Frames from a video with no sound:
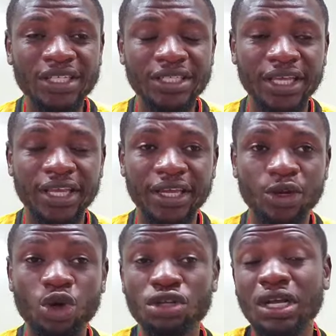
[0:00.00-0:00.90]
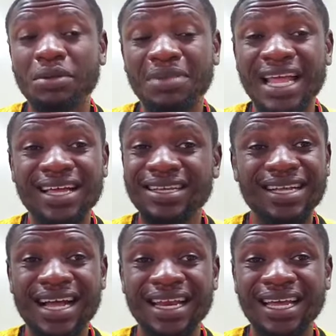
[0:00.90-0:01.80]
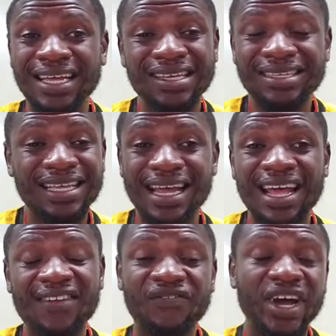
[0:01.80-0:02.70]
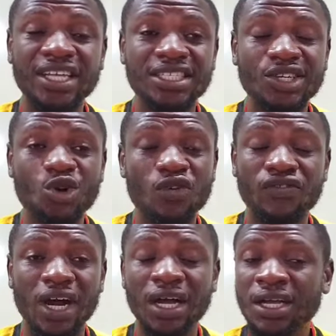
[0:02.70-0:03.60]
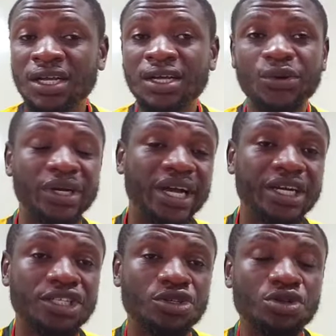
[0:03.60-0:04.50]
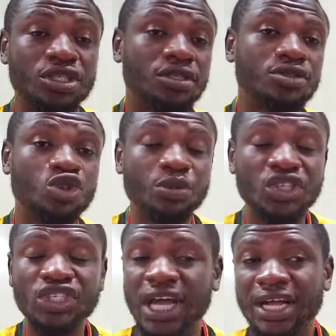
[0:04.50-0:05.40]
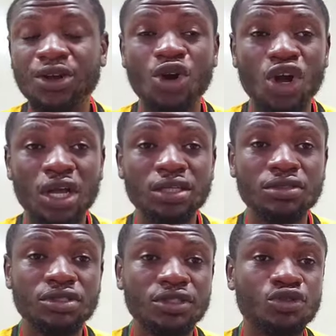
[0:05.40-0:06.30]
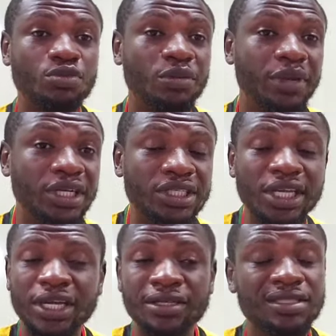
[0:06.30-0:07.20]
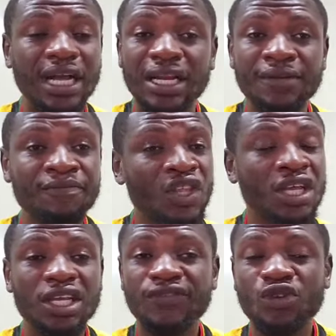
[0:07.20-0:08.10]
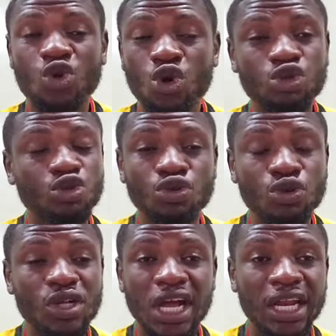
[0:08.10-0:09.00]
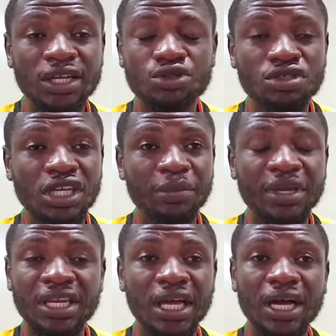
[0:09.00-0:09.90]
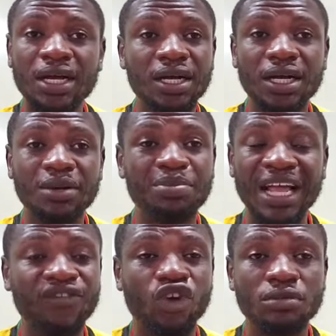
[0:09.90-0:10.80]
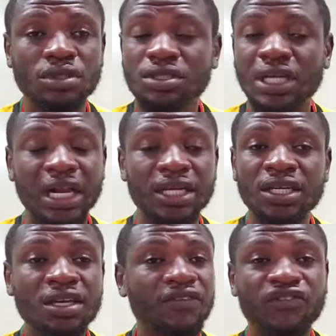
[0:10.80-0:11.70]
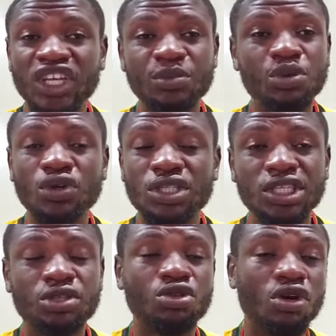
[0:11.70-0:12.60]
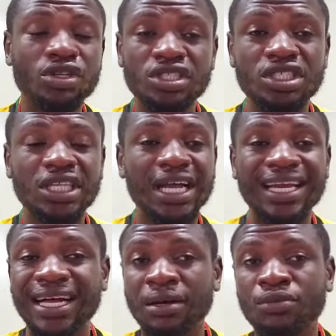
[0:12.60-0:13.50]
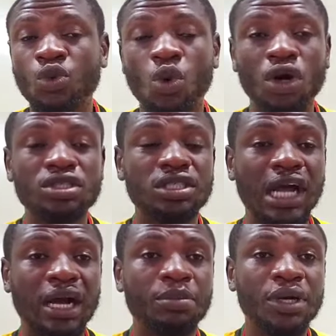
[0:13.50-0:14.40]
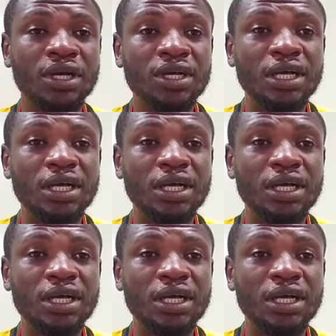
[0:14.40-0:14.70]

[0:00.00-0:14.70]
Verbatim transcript: once again. No, black Ghana, eh? Ghana are fighting over whether Christianity should be sacked or Christianity should be maintained, Charlie. If you go to Ghana social media uh, platforms, Charlie, Facebook, TikTok, Instagram, WhatsApp,